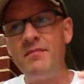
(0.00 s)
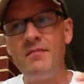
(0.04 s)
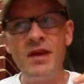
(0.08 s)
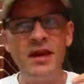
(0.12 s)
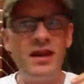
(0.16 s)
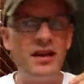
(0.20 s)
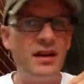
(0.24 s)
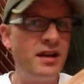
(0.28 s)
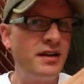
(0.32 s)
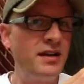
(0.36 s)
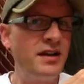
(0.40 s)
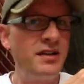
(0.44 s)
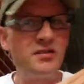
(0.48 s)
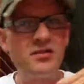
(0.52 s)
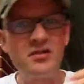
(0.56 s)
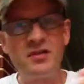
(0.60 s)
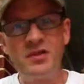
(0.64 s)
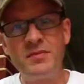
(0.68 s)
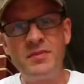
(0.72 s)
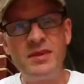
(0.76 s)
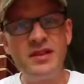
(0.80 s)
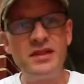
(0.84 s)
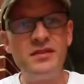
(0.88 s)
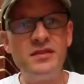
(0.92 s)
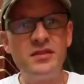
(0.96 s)
may not
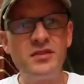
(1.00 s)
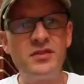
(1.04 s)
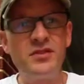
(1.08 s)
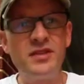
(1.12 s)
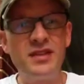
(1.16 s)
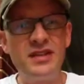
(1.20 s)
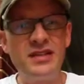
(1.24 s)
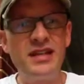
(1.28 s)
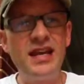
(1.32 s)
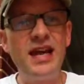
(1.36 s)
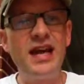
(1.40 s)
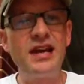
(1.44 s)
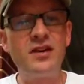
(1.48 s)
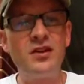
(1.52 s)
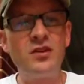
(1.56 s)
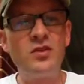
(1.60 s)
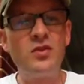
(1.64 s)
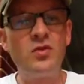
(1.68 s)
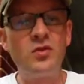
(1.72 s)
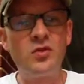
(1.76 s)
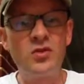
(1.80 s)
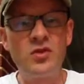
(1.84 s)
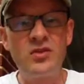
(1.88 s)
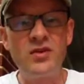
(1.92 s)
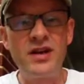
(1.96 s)
necessarily be the
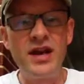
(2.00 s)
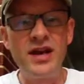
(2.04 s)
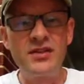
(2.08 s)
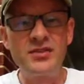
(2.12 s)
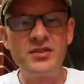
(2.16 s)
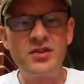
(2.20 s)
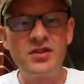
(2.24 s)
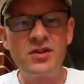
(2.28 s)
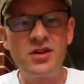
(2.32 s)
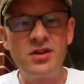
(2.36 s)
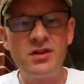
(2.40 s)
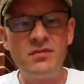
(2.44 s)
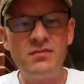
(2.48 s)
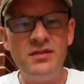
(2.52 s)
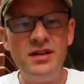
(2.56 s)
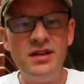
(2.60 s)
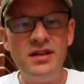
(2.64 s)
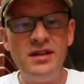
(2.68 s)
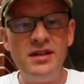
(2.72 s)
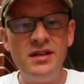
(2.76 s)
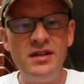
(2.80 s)
technical correct term,